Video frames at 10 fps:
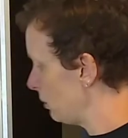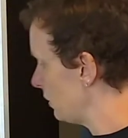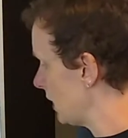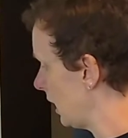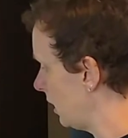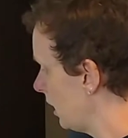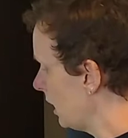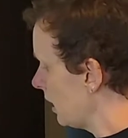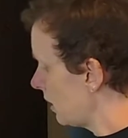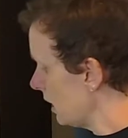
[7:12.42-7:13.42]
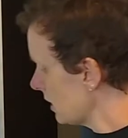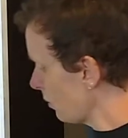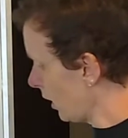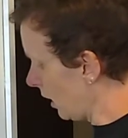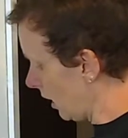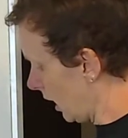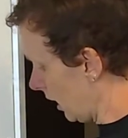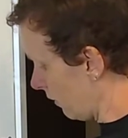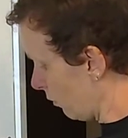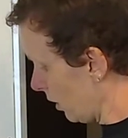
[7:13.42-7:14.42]
butane. This one, I
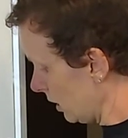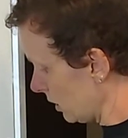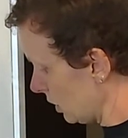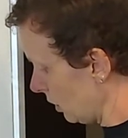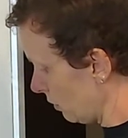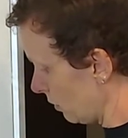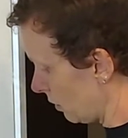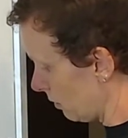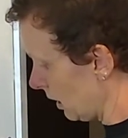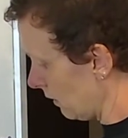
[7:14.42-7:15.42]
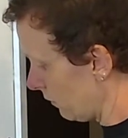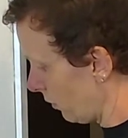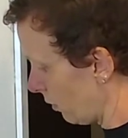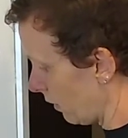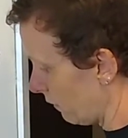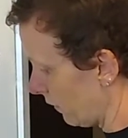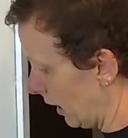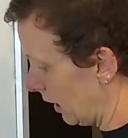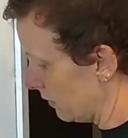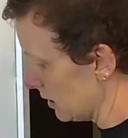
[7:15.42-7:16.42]
have 1, 2, 3, 4,
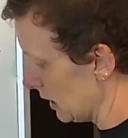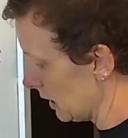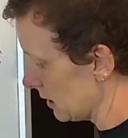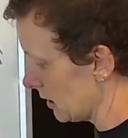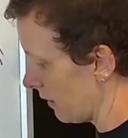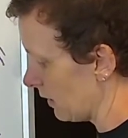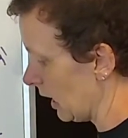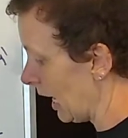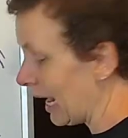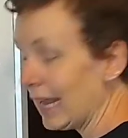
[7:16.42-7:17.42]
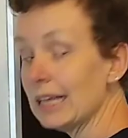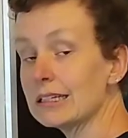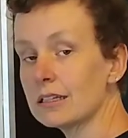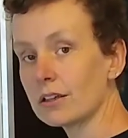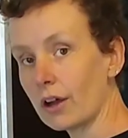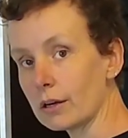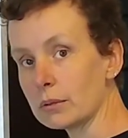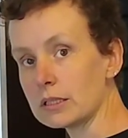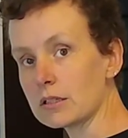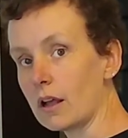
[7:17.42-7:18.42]
5, 6, 7, 8
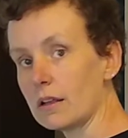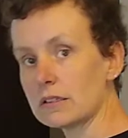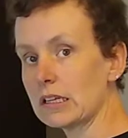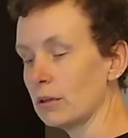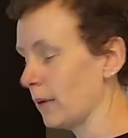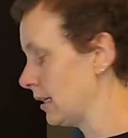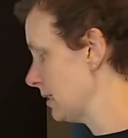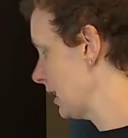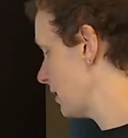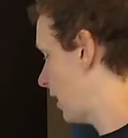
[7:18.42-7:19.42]
carbons, all single bonds. That's